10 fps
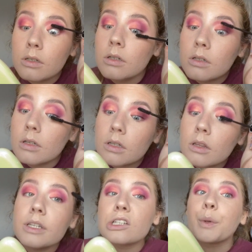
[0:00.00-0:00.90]
For some
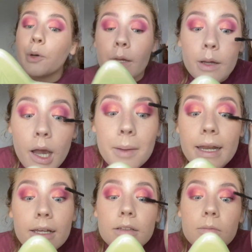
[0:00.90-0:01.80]
reason, the
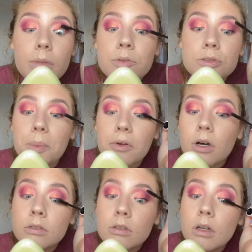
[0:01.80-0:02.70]
audio is not
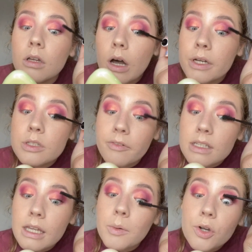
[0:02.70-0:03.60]
working on
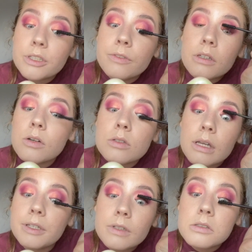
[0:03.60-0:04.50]
the 3
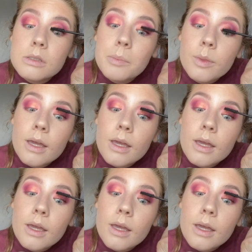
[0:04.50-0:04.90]
clips,